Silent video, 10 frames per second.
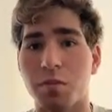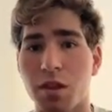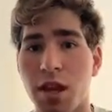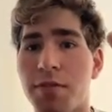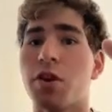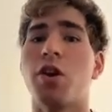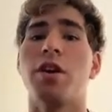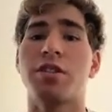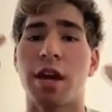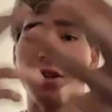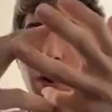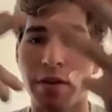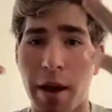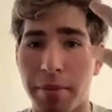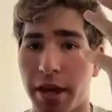if you're curious, I do have
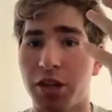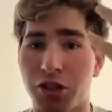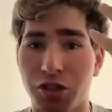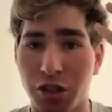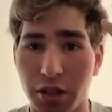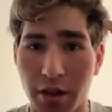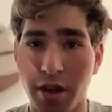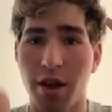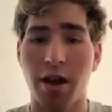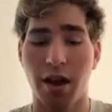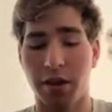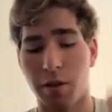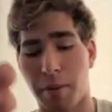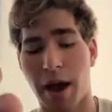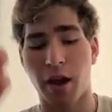an application sheet in
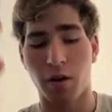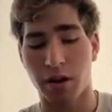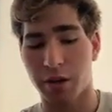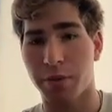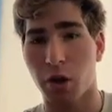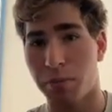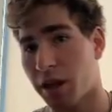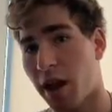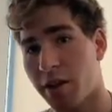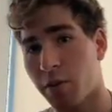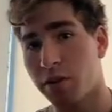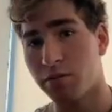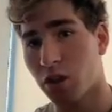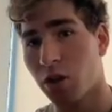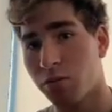the bio. Again, we don't pick anyone,
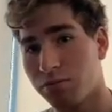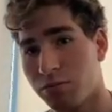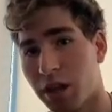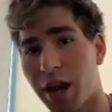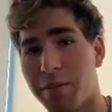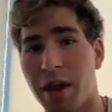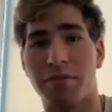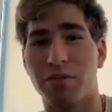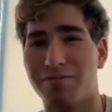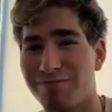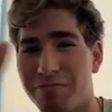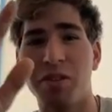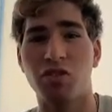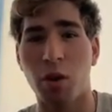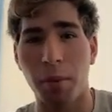so you kind of have to be
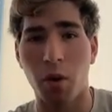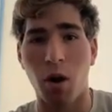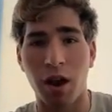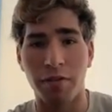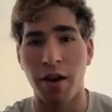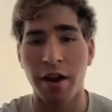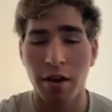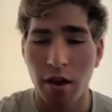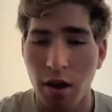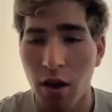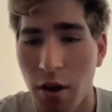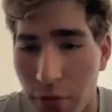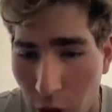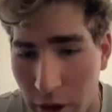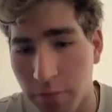someone qualified
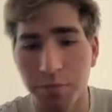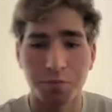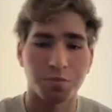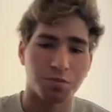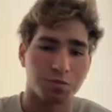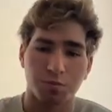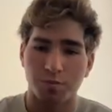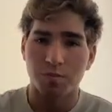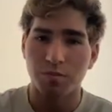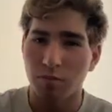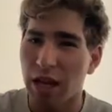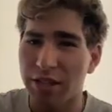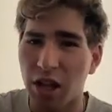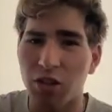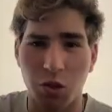for it.
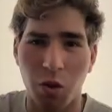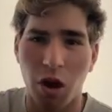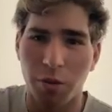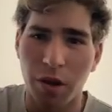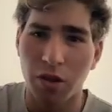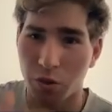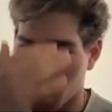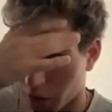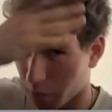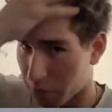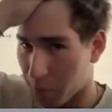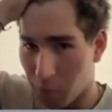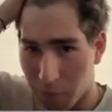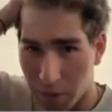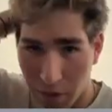It's not too hard. We're not too hard on
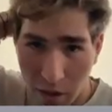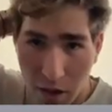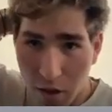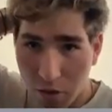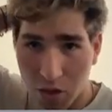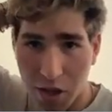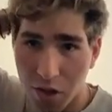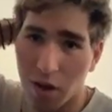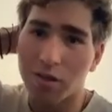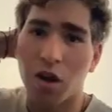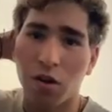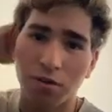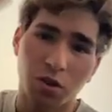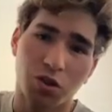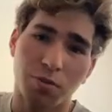people, but just letting you guys know, you should be